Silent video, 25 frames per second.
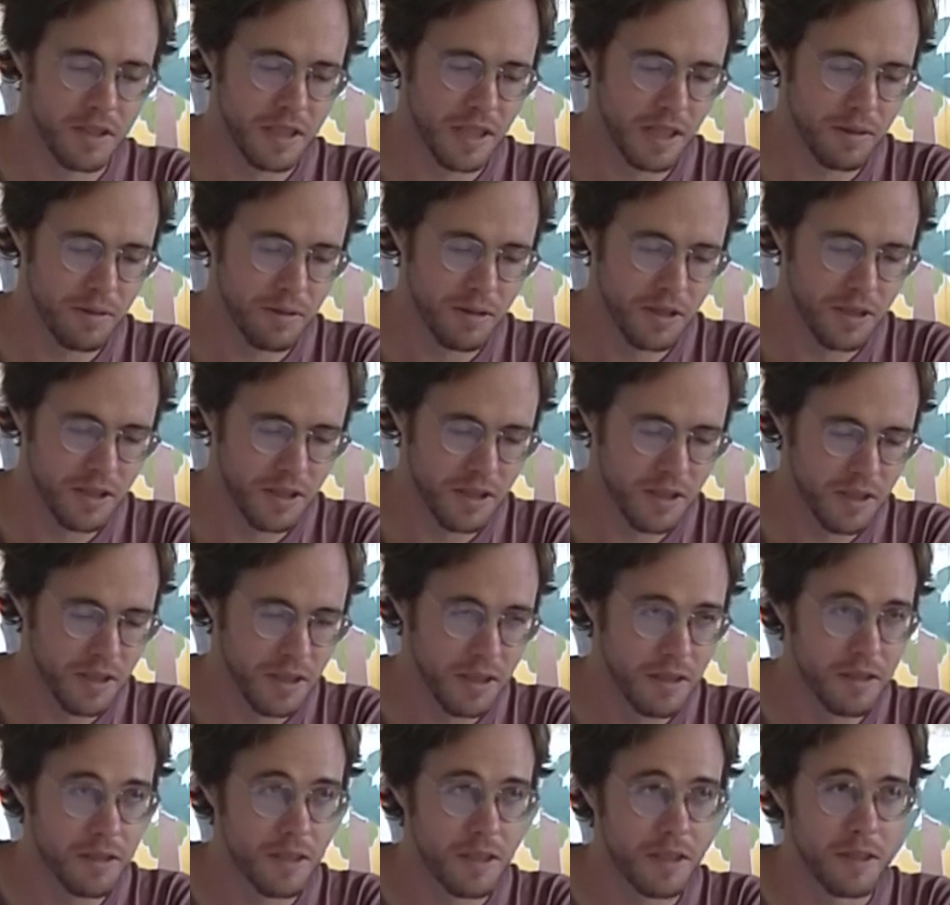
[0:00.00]
how to ensure that
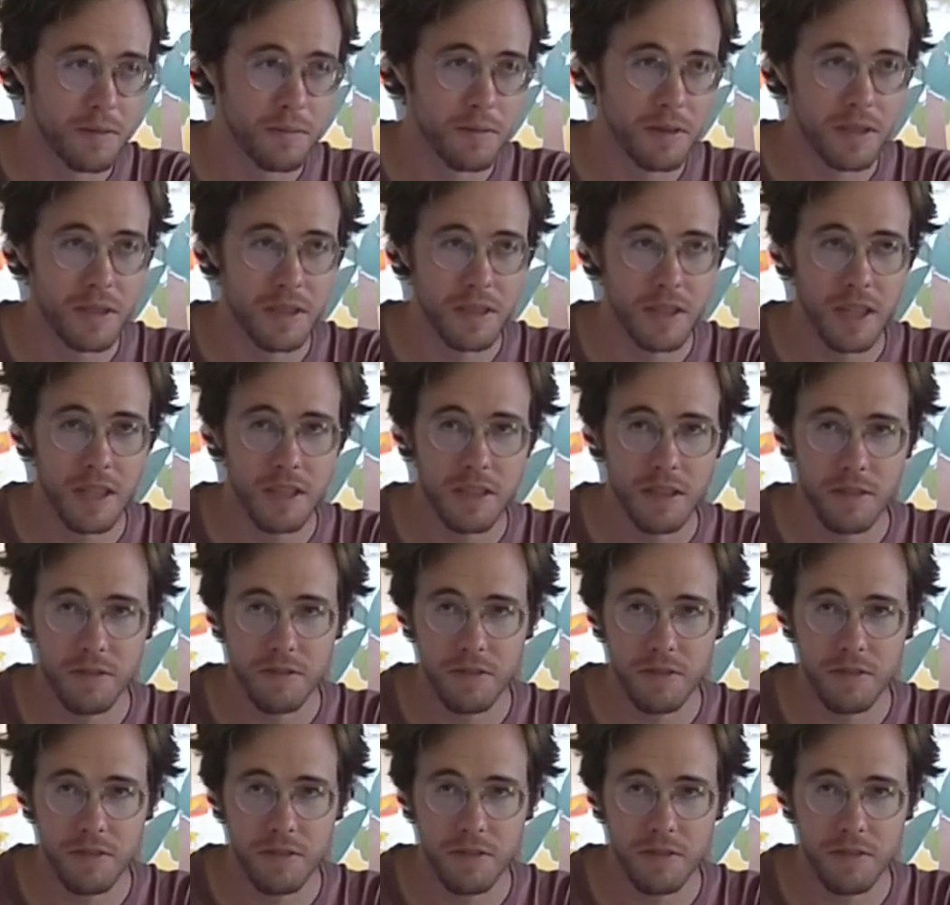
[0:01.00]
your system doesn't catch on